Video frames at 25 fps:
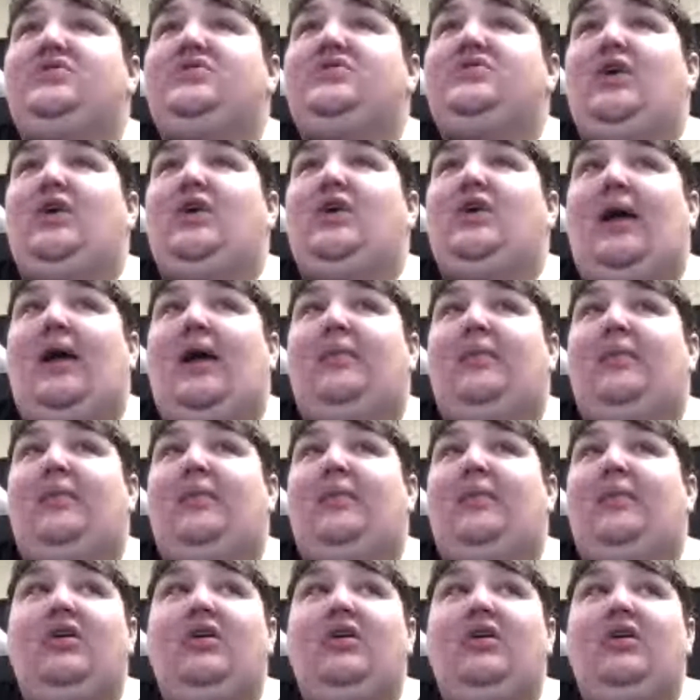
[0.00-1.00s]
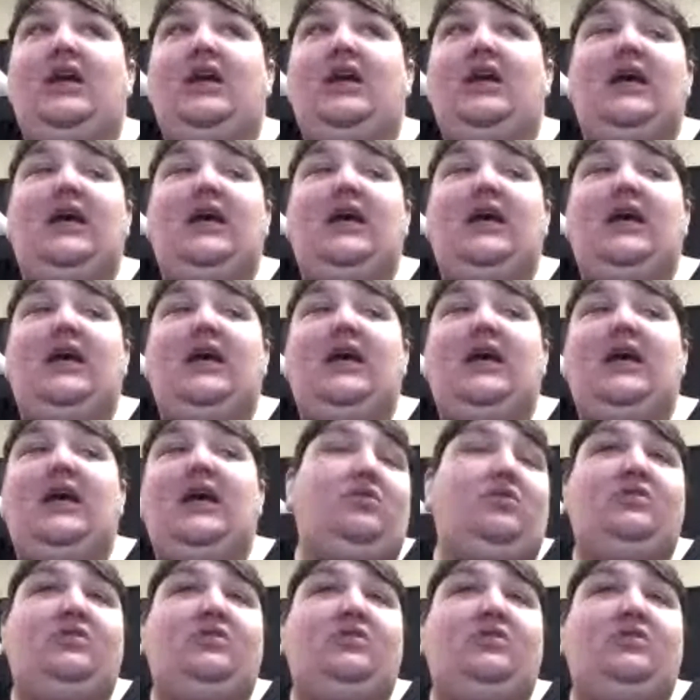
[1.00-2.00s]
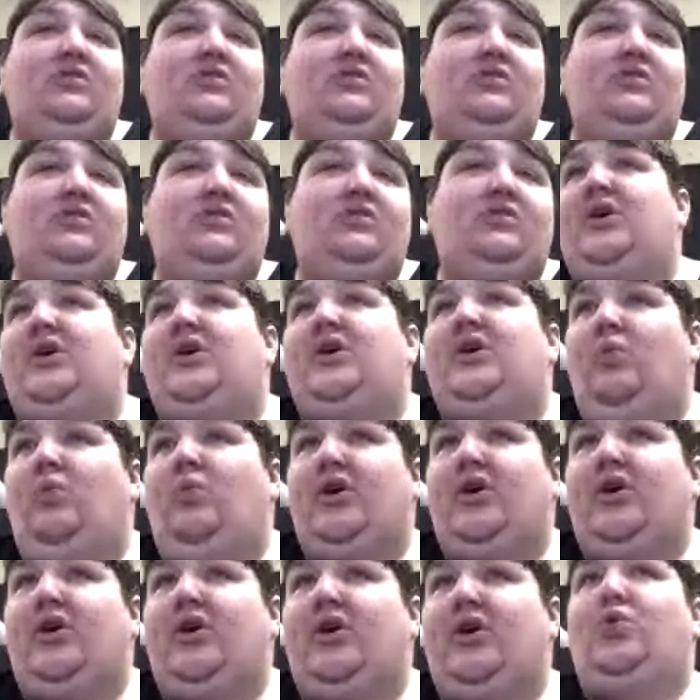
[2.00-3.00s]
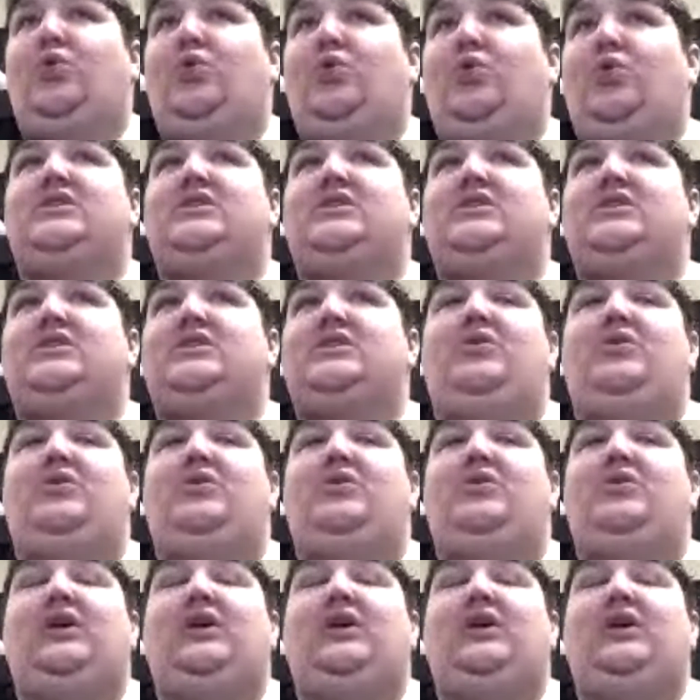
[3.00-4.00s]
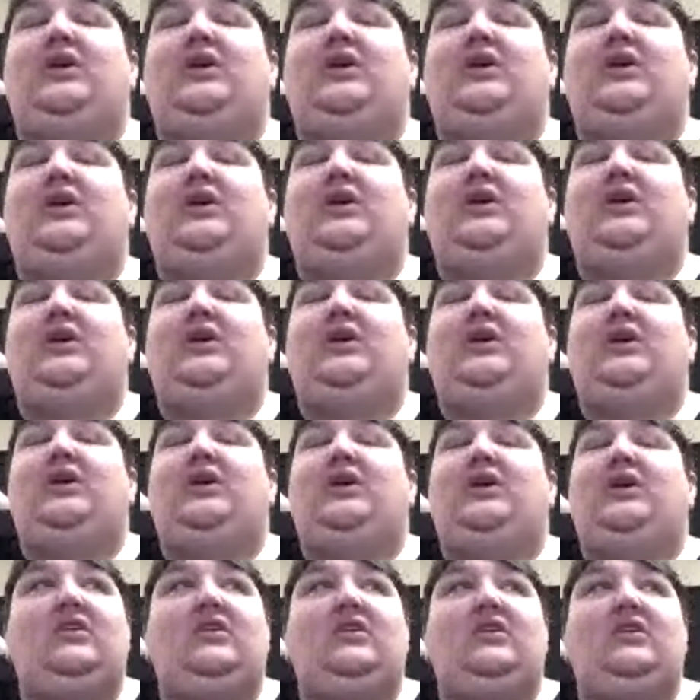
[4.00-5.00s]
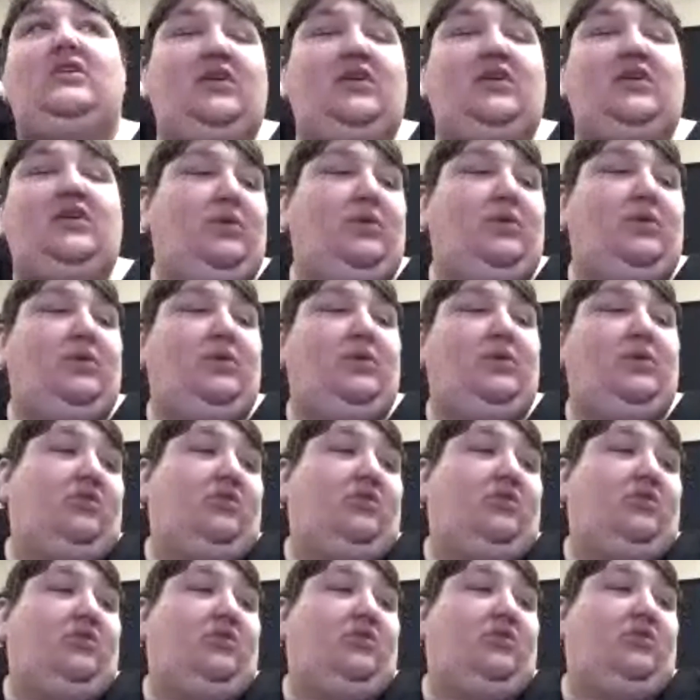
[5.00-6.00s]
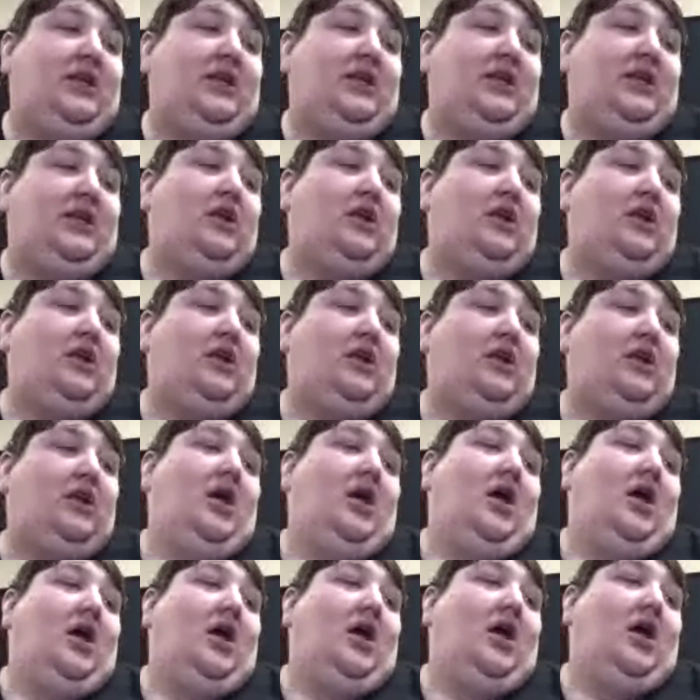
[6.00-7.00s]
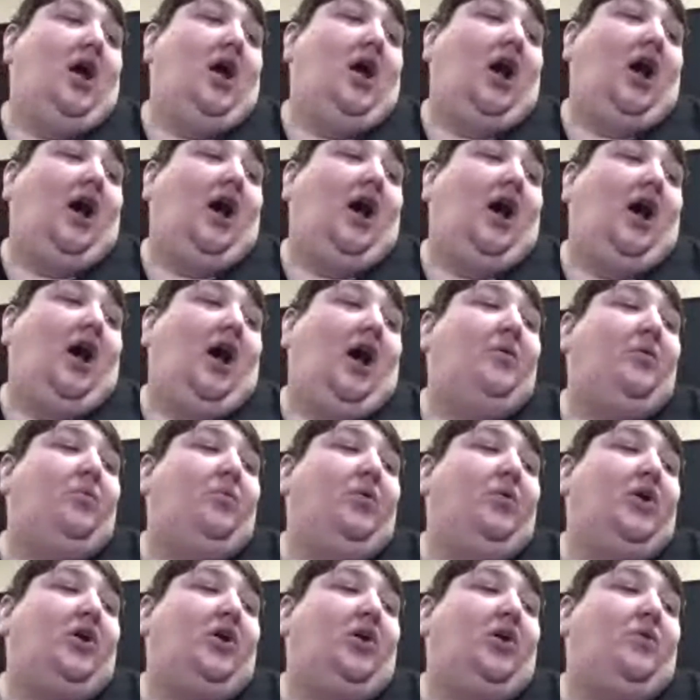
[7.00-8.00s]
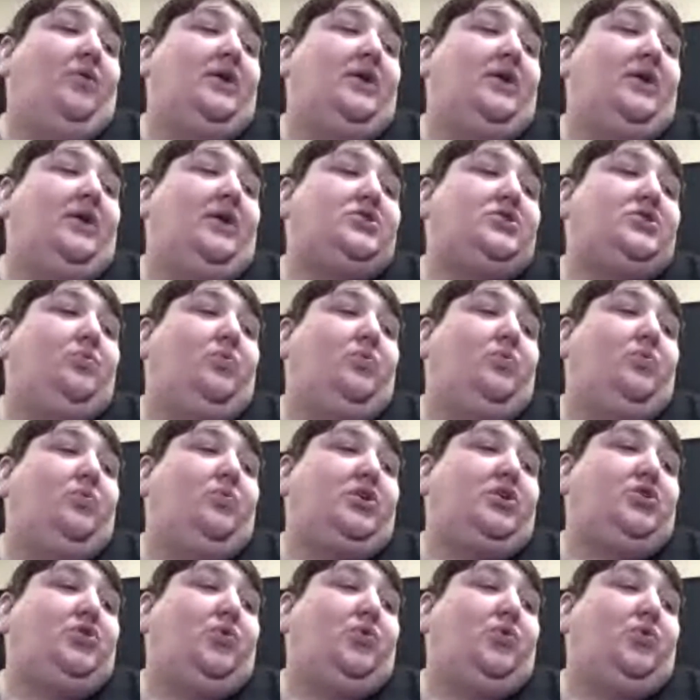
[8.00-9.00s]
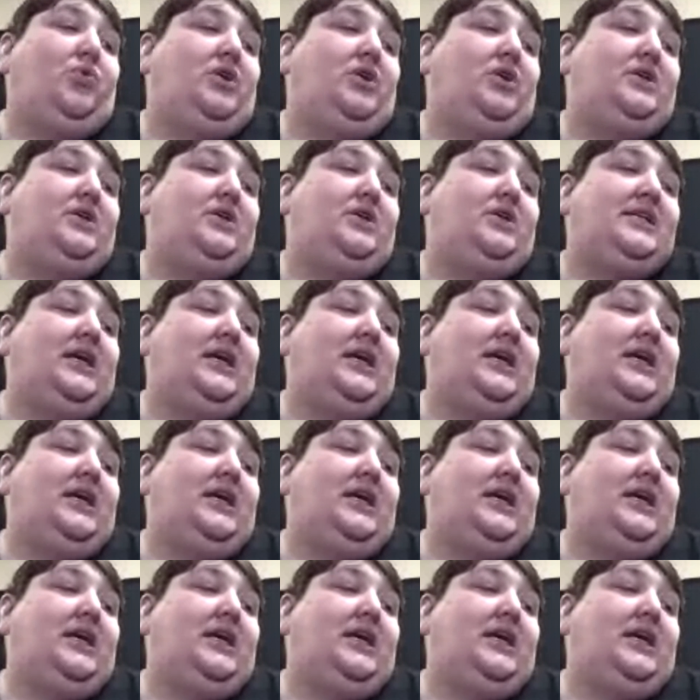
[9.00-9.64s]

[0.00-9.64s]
vocabulary and how to use the device. And we're going to work towards communicative competencies, and I'll tell you what those are in a minute. We're going to work towards